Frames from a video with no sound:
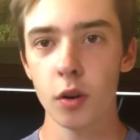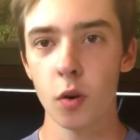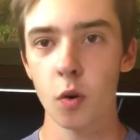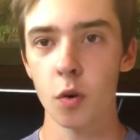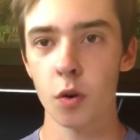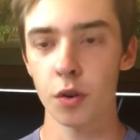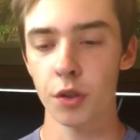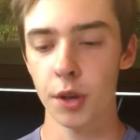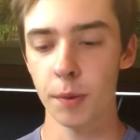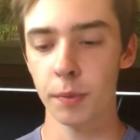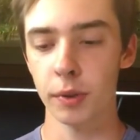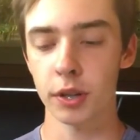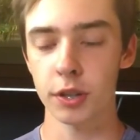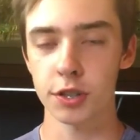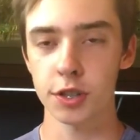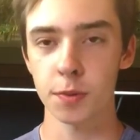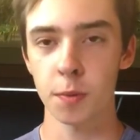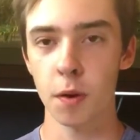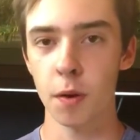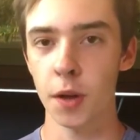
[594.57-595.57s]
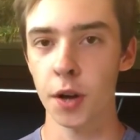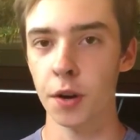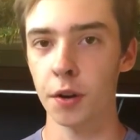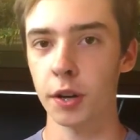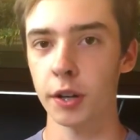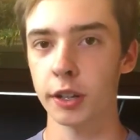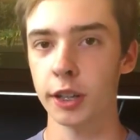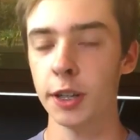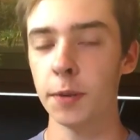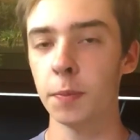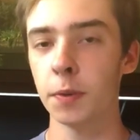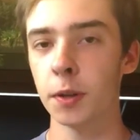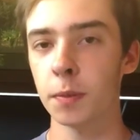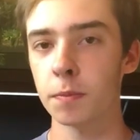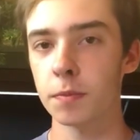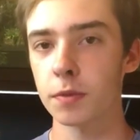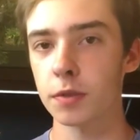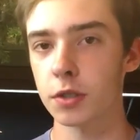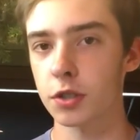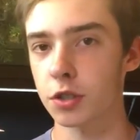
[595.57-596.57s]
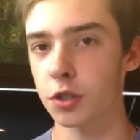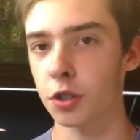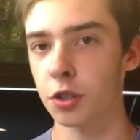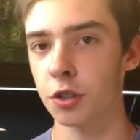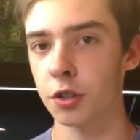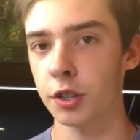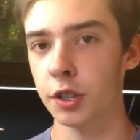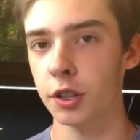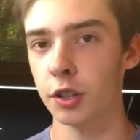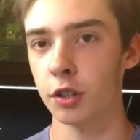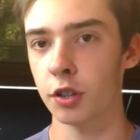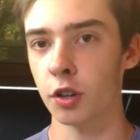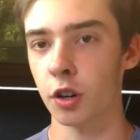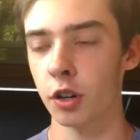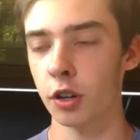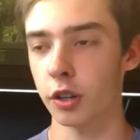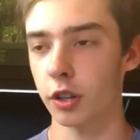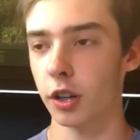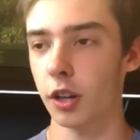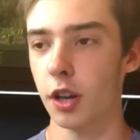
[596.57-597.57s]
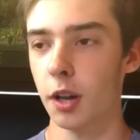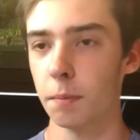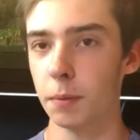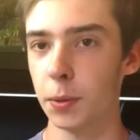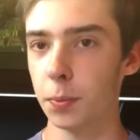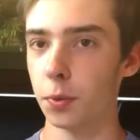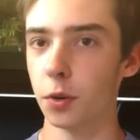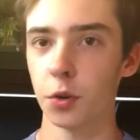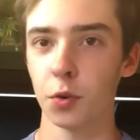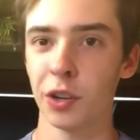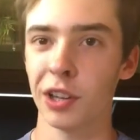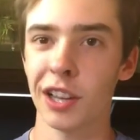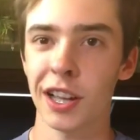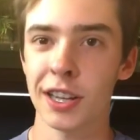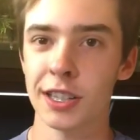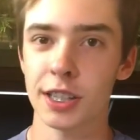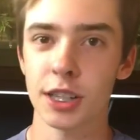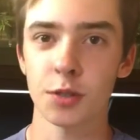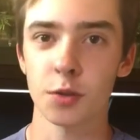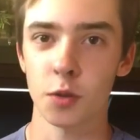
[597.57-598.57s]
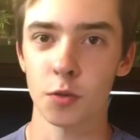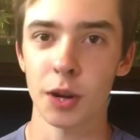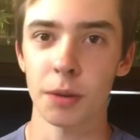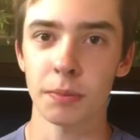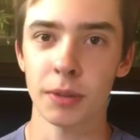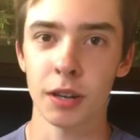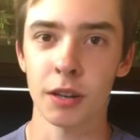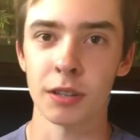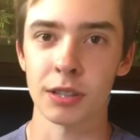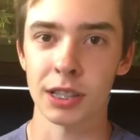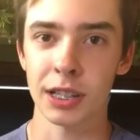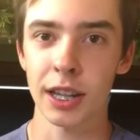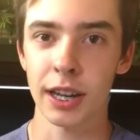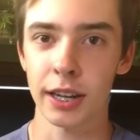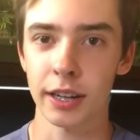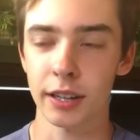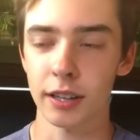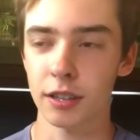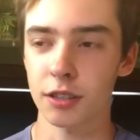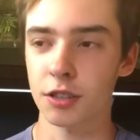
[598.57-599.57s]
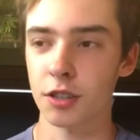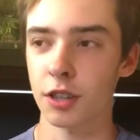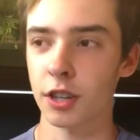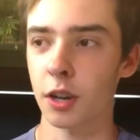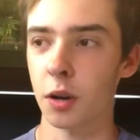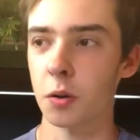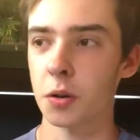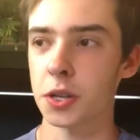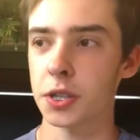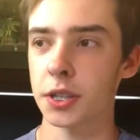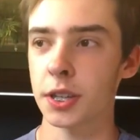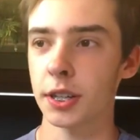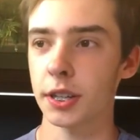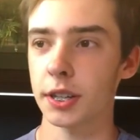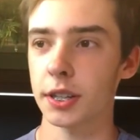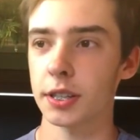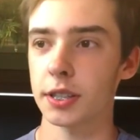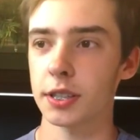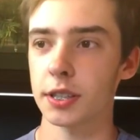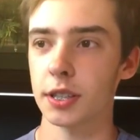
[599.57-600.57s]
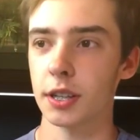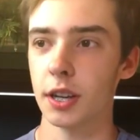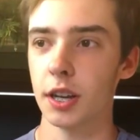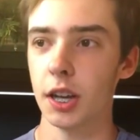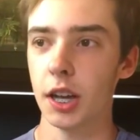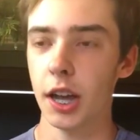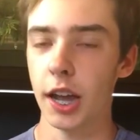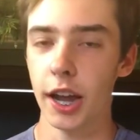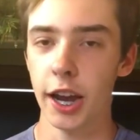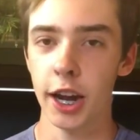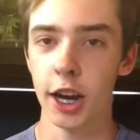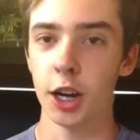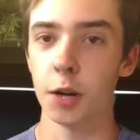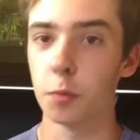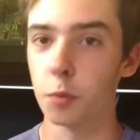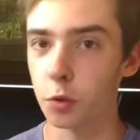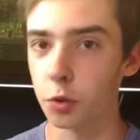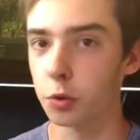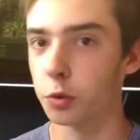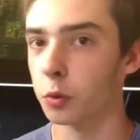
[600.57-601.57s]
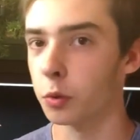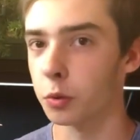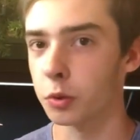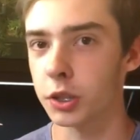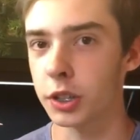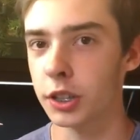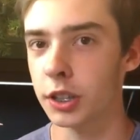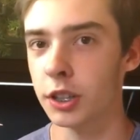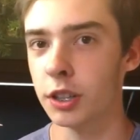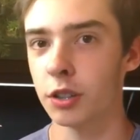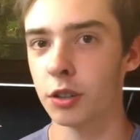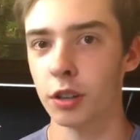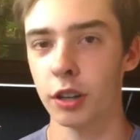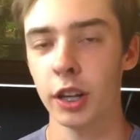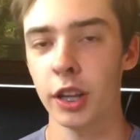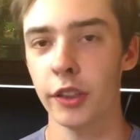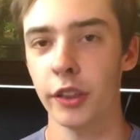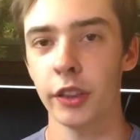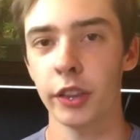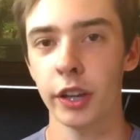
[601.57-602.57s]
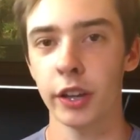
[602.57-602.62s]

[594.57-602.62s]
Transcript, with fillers: or them in a small area keeping them sturdy, dark. People don't realize that's what reptiles like, so they always think it's animal cruelty or anything